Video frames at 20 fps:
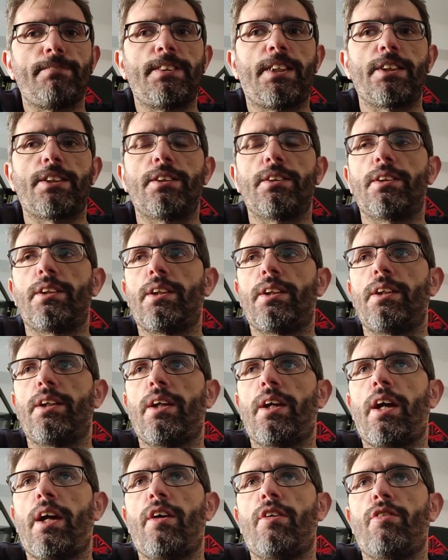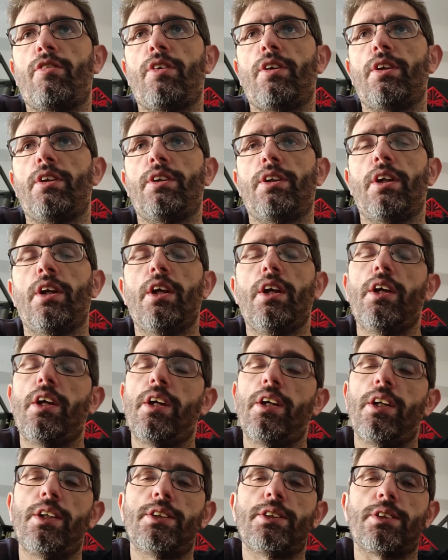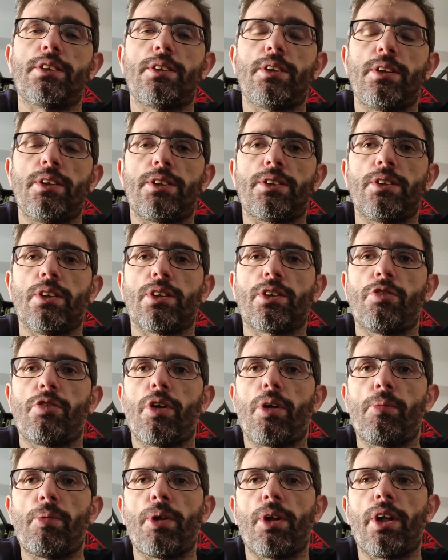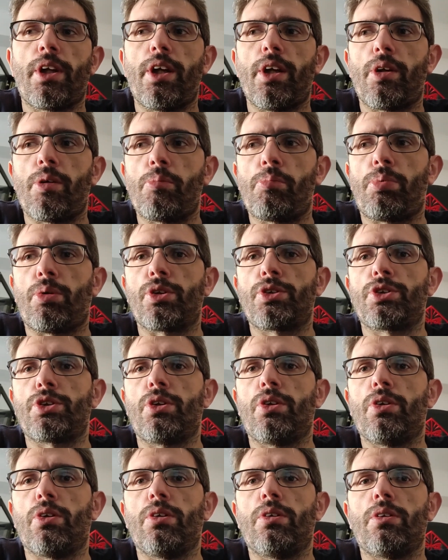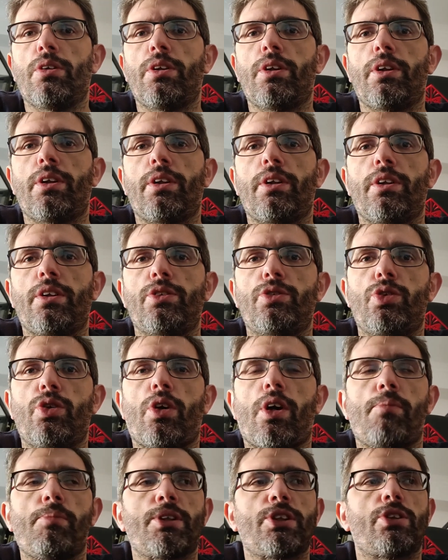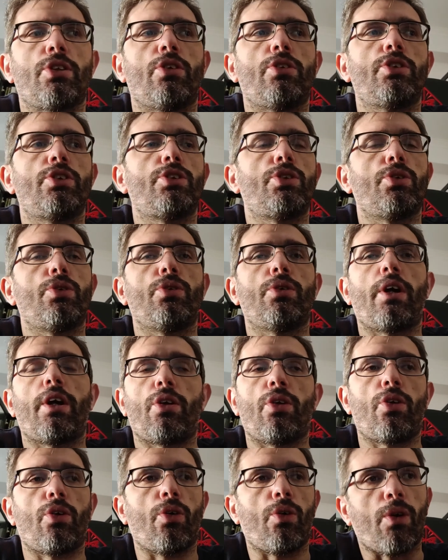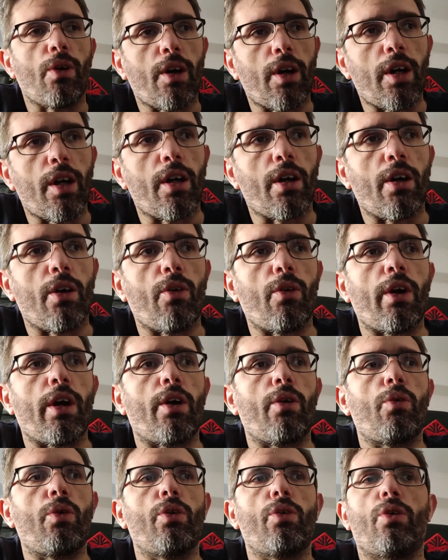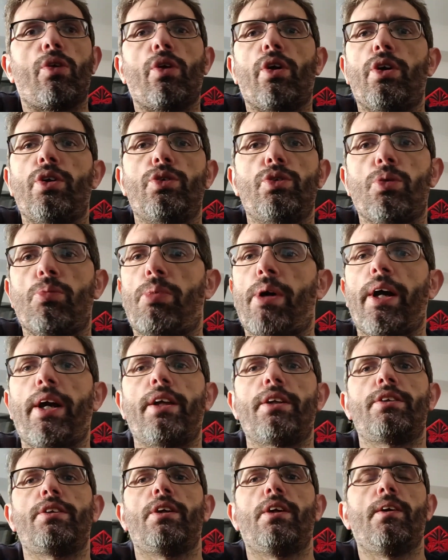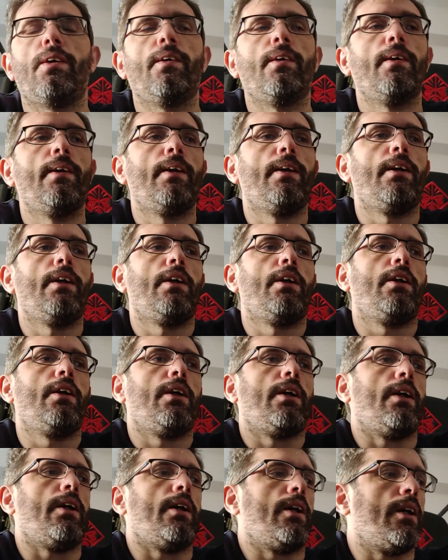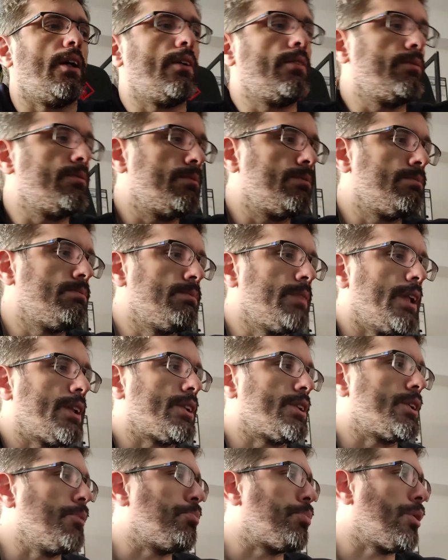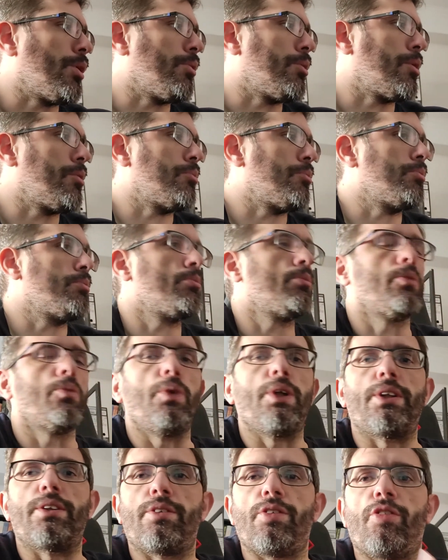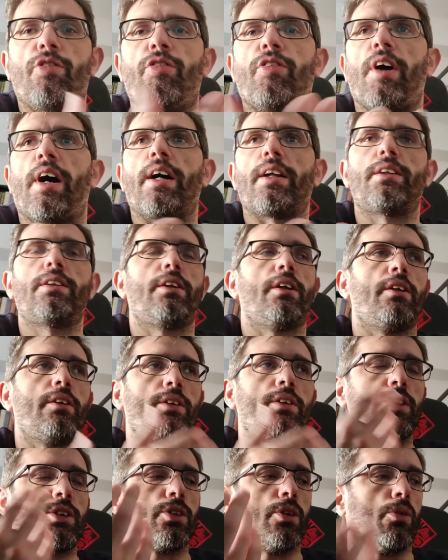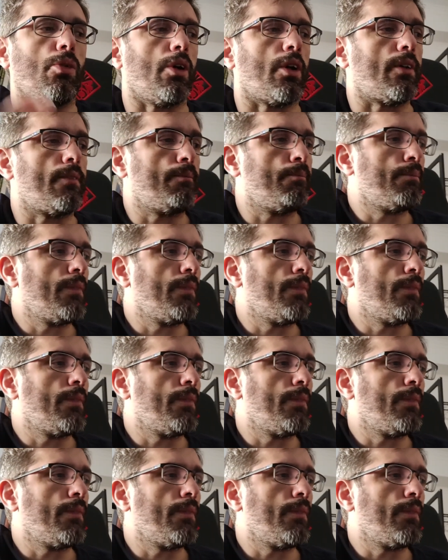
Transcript: doesn't have is it's not available here in Portugal uh, through Amazon so I don't know how I, how I will go to buy it uh, that's the problem with VAT and so on